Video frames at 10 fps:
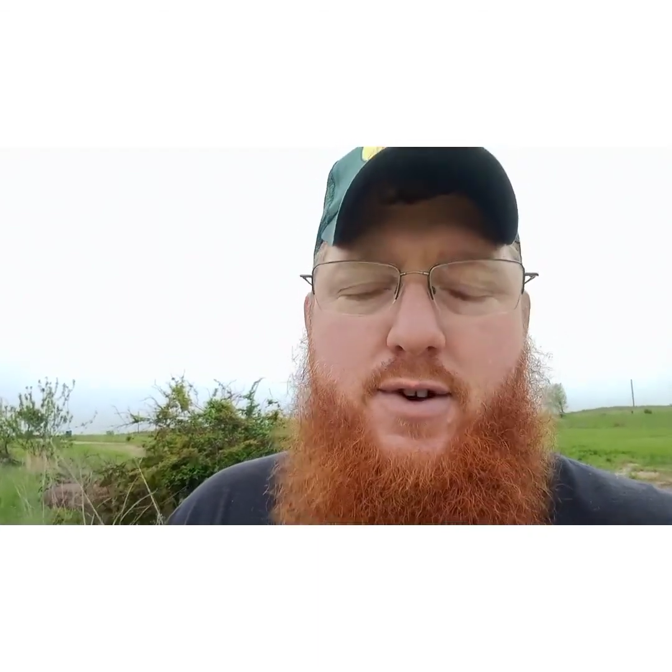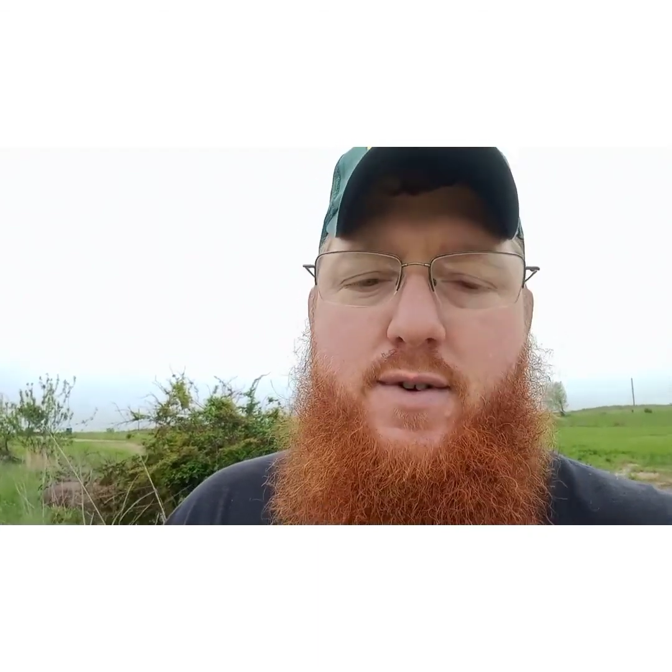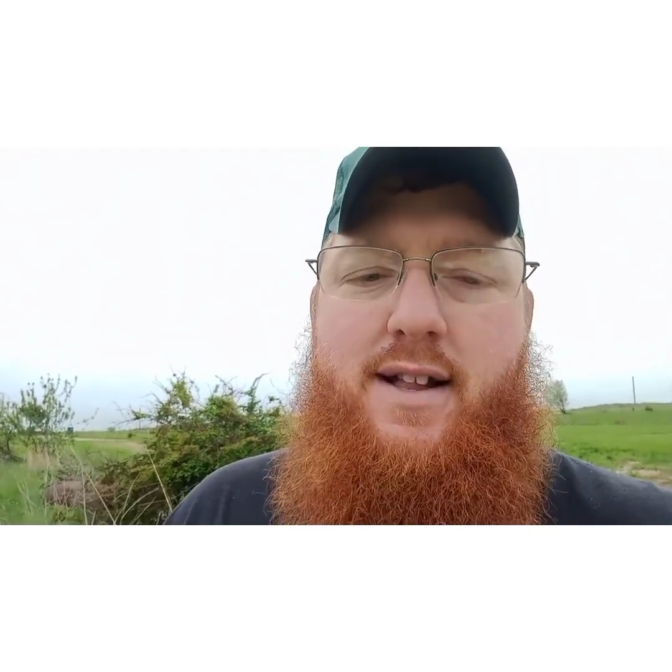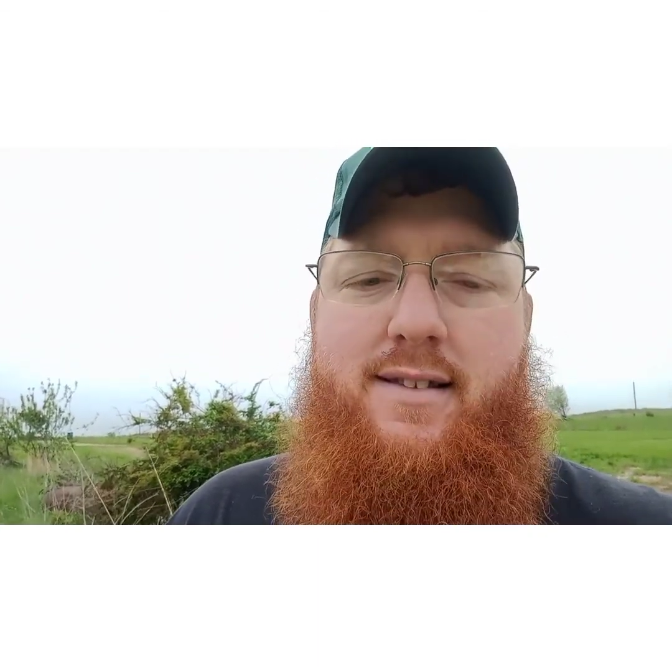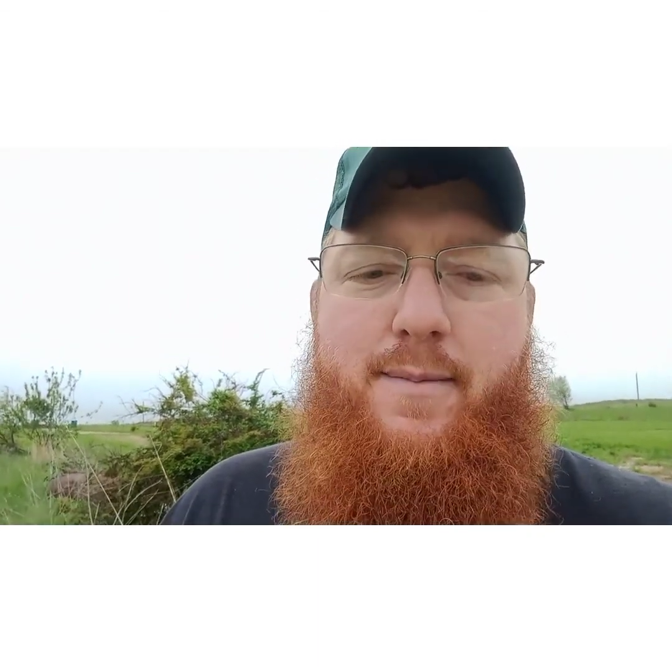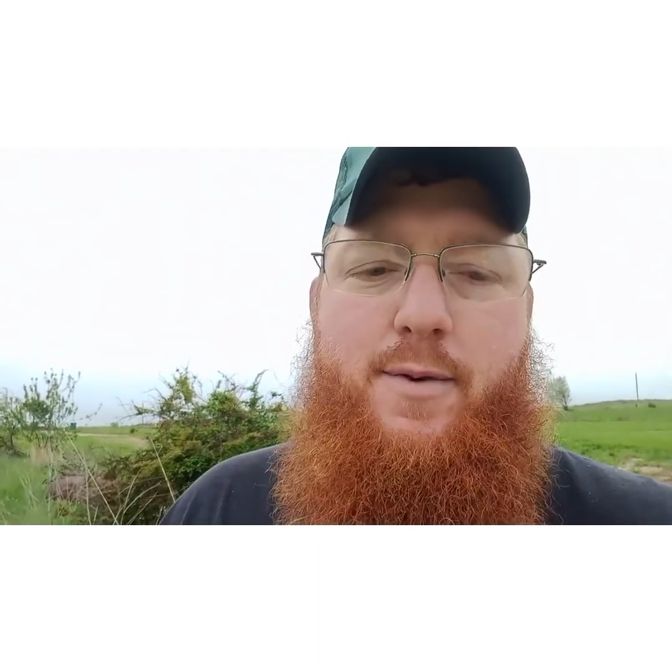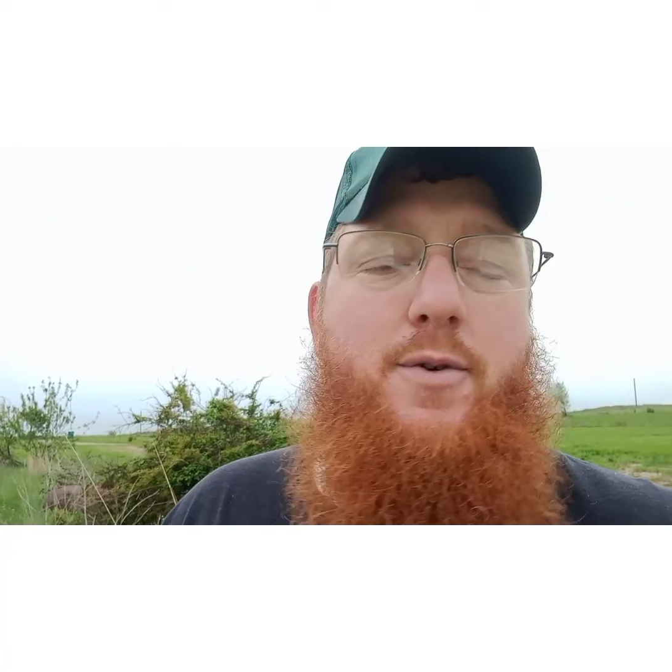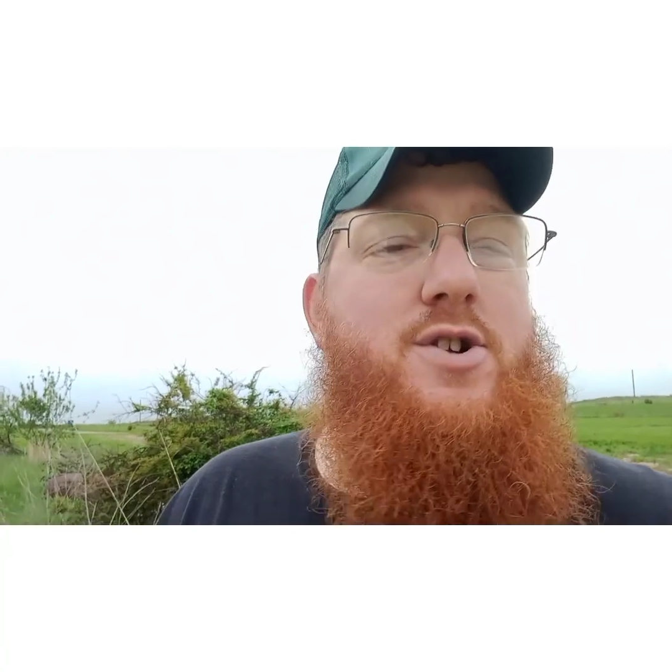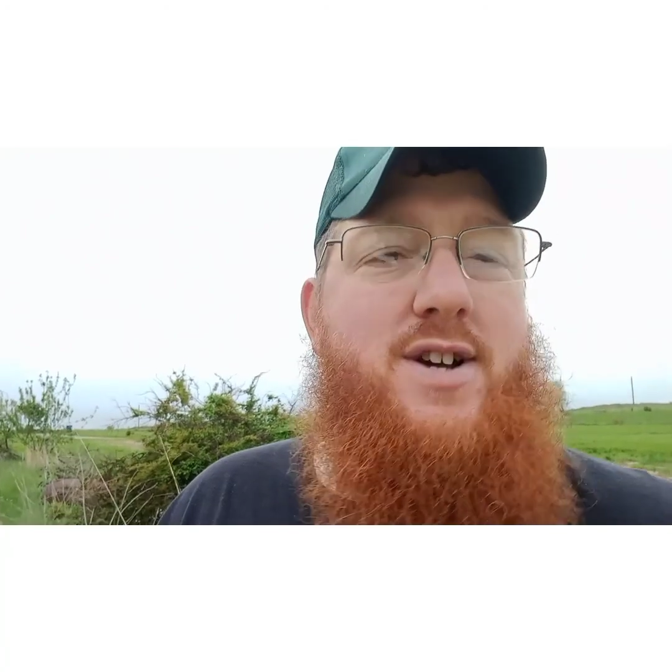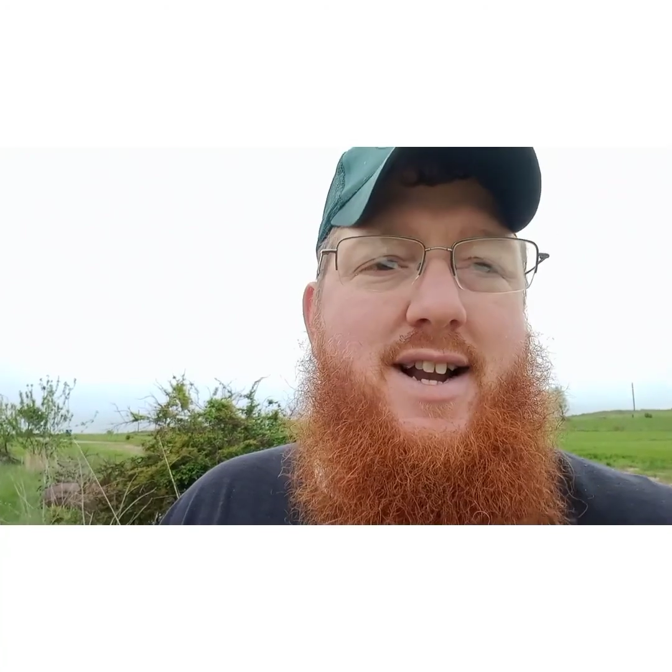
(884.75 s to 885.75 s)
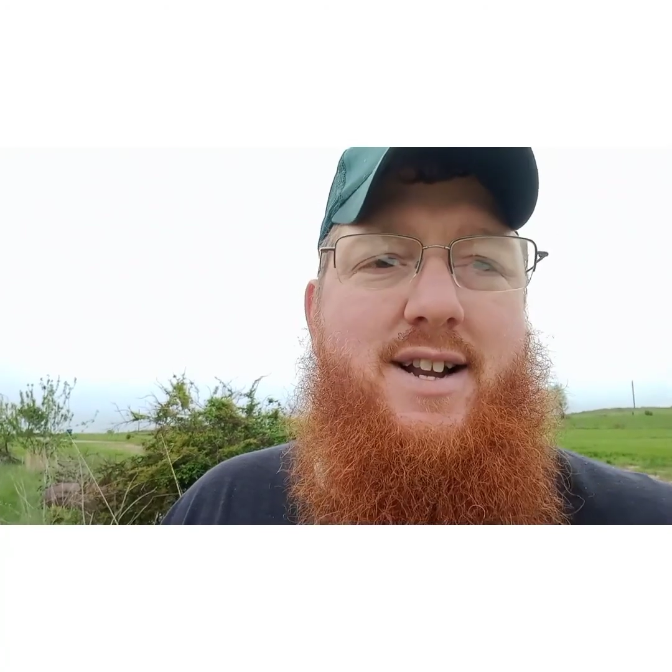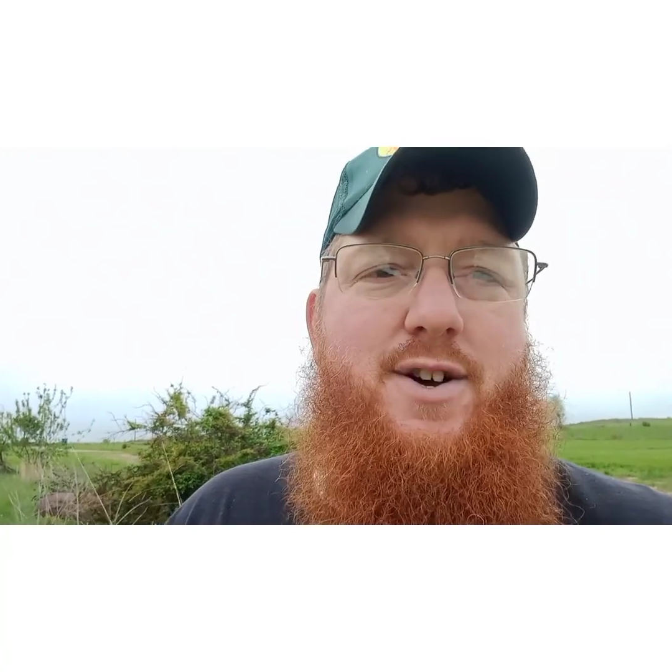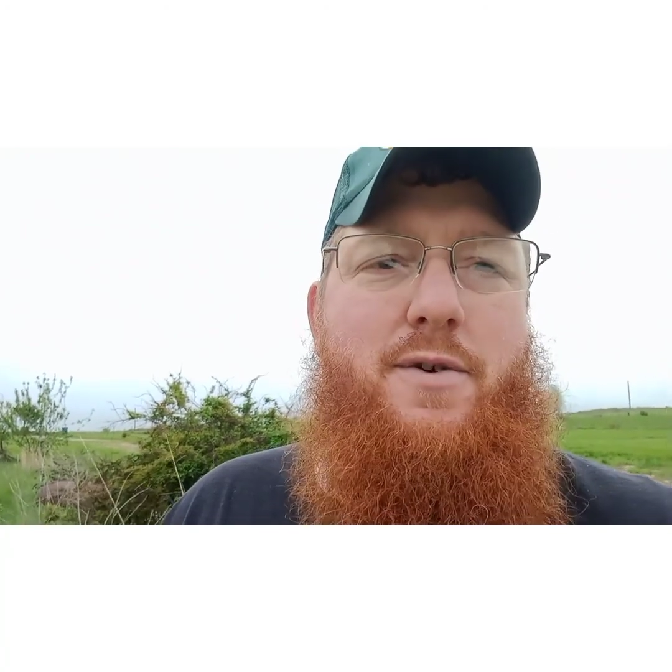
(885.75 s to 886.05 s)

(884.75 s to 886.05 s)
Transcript: and that's something we're trying to do.